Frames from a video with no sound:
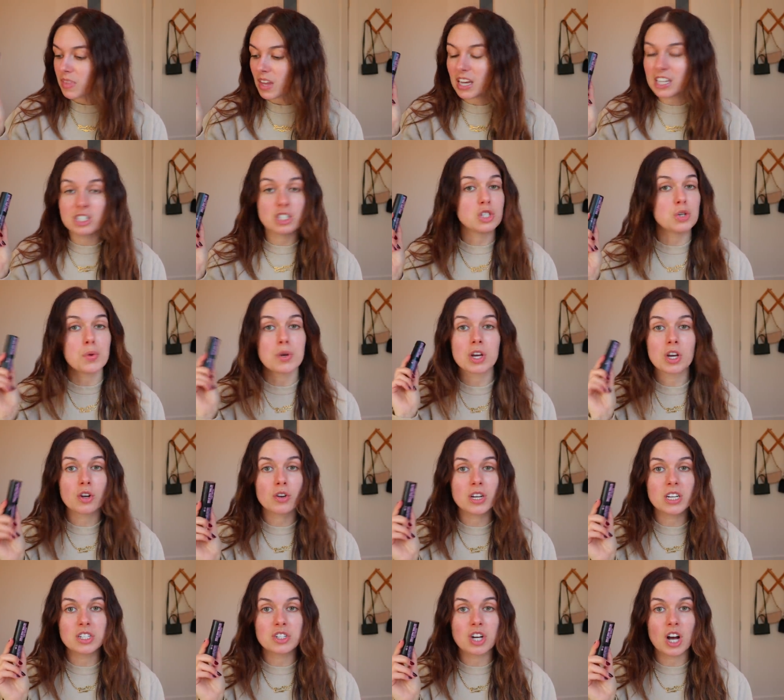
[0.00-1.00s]
it's doing a
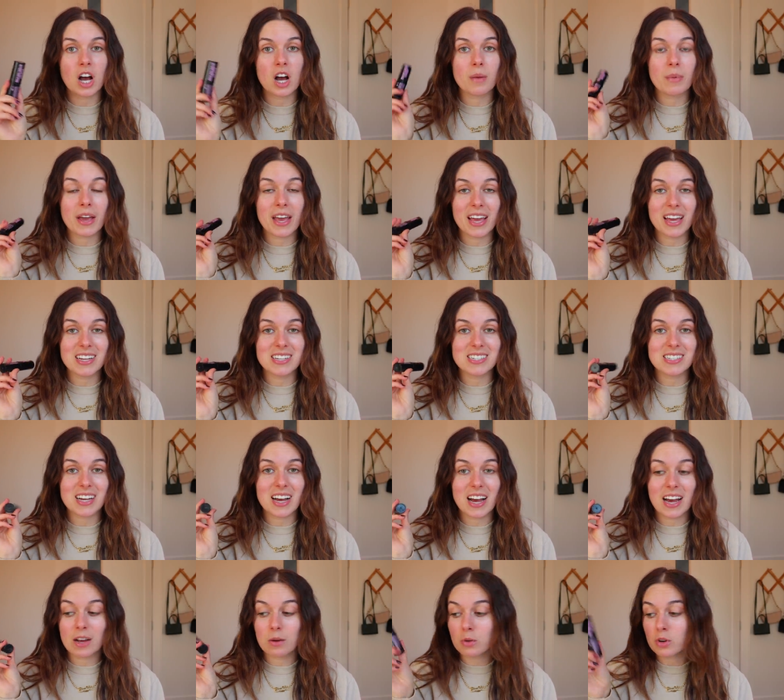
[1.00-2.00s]
great job, and
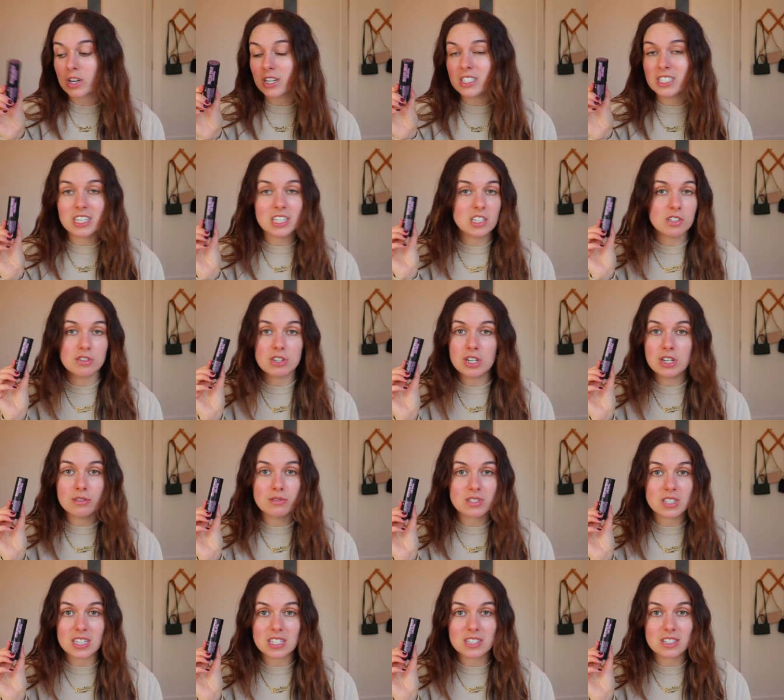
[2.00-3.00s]
I will continue to
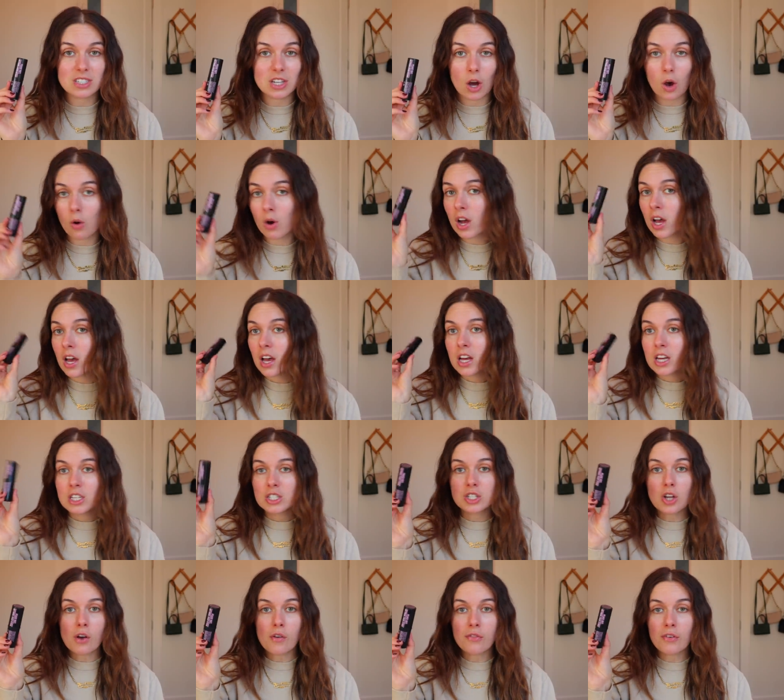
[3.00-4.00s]
use this. So,
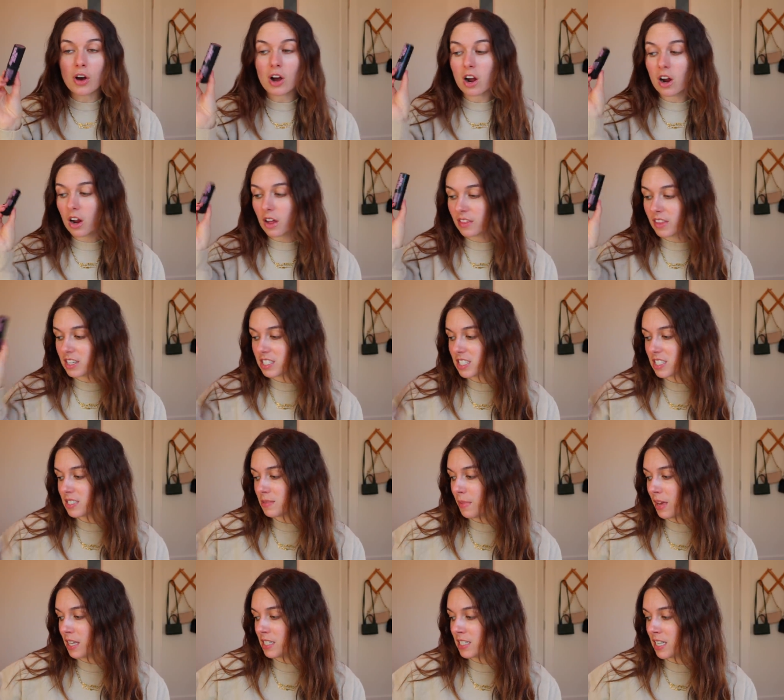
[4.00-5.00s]
so far, this is
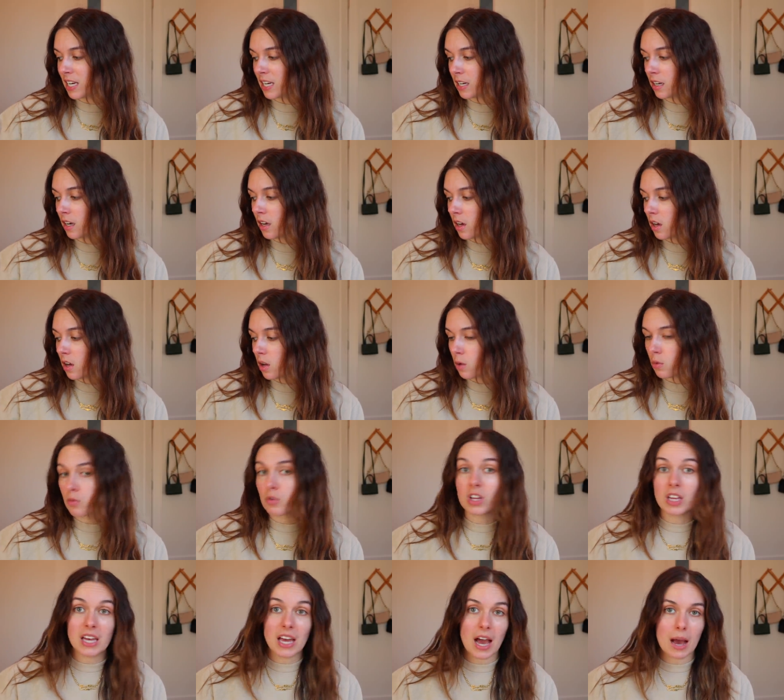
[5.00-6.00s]
amazing.
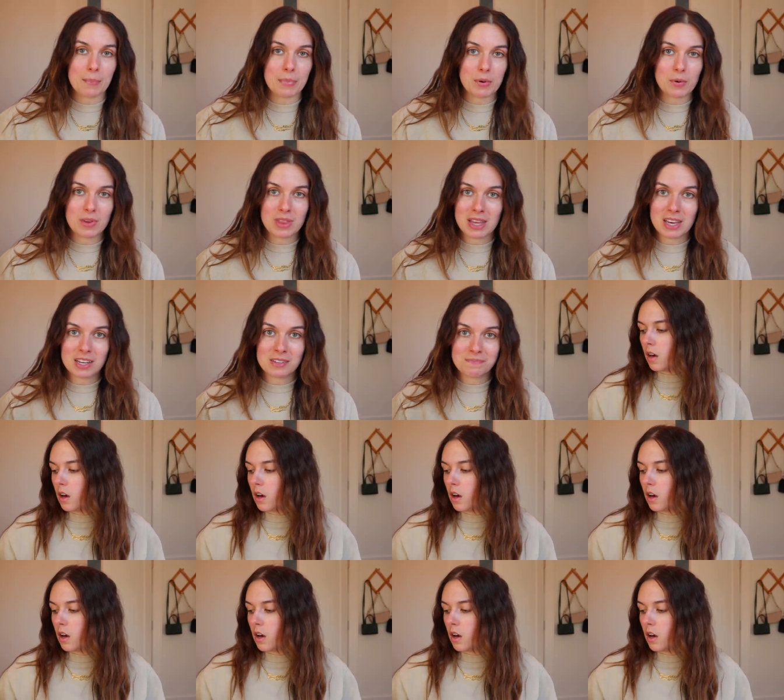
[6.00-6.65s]
Really happy with it.